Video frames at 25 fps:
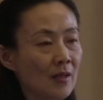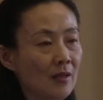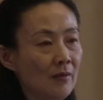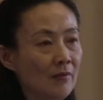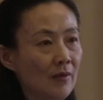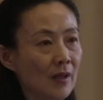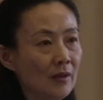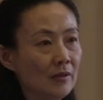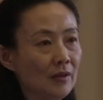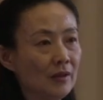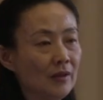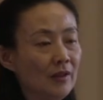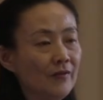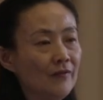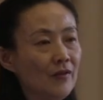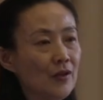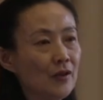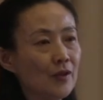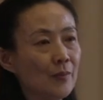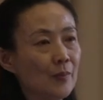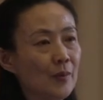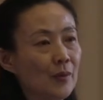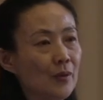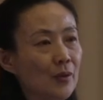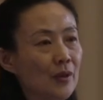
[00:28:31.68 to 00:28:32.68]
Well, the
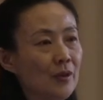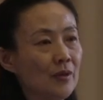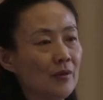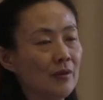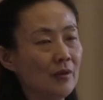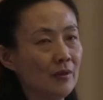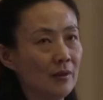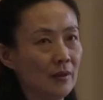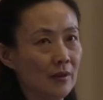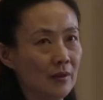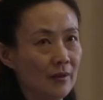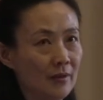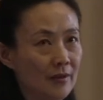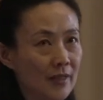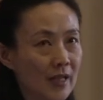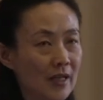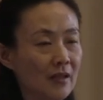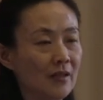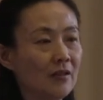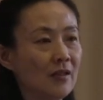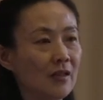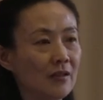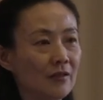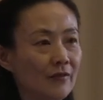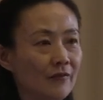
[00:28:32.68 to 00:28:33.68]
difference between the
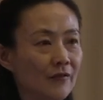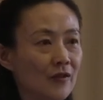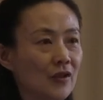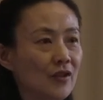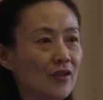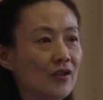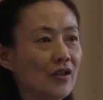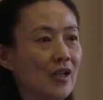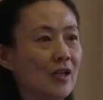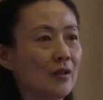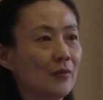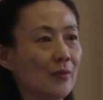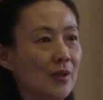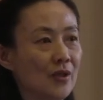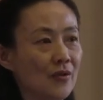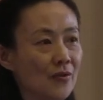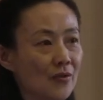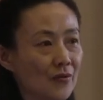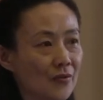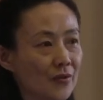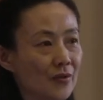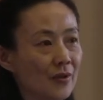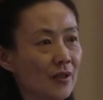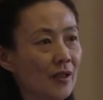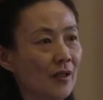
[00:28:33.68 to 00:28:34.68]
second and the first
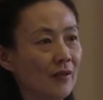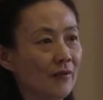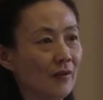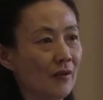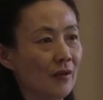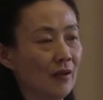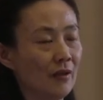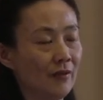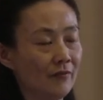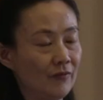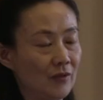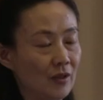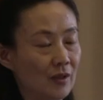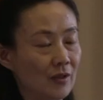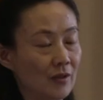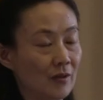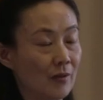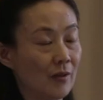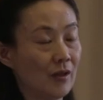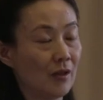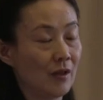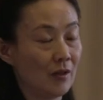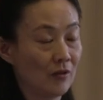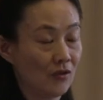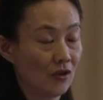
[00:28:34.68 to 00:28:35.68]
generations of the
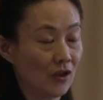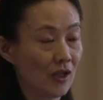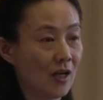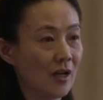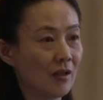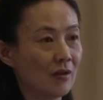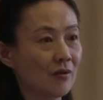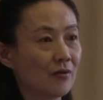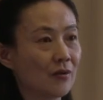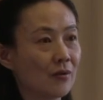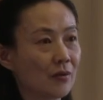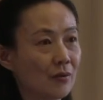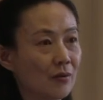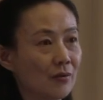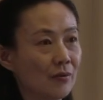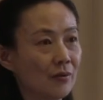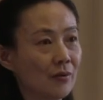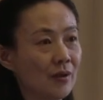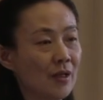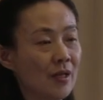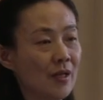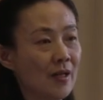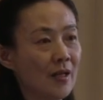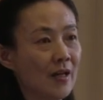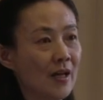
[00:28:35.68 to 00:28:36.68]
Chicago
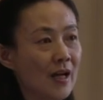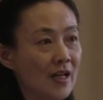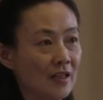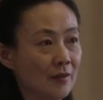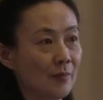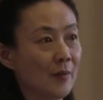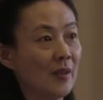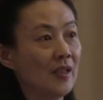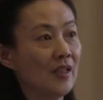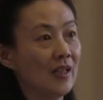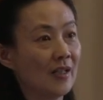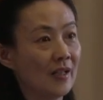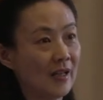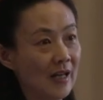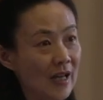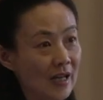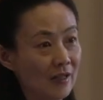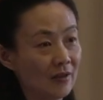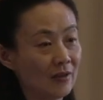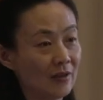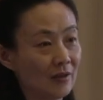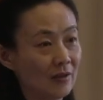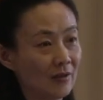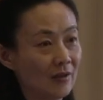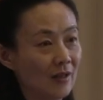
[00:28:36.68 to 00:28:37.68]
school has been
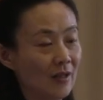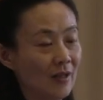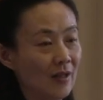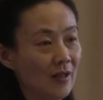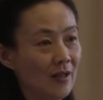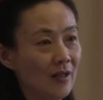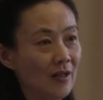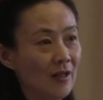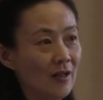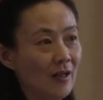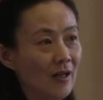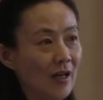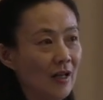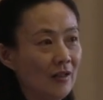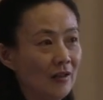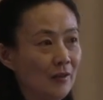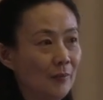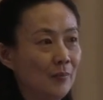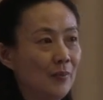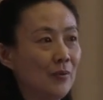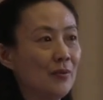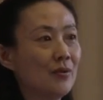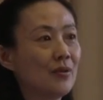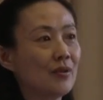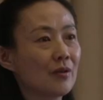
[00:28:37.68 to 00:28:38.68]
neglected, and the
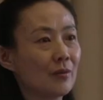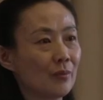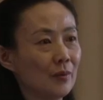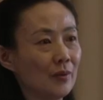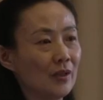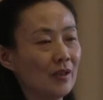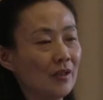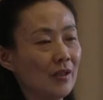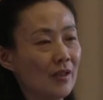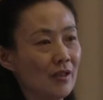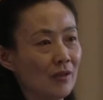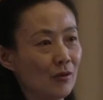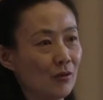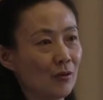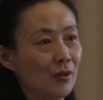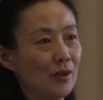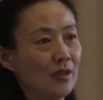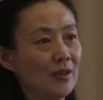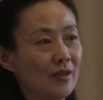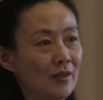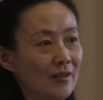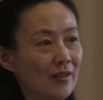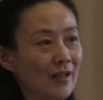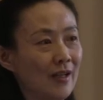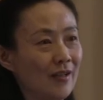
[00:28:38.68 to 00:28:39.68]
Booth's work is
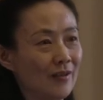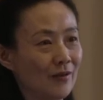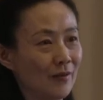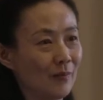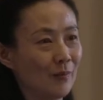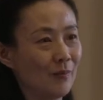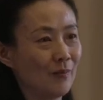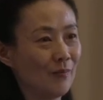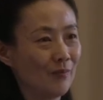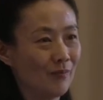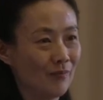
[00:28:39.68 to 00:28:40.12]
treated as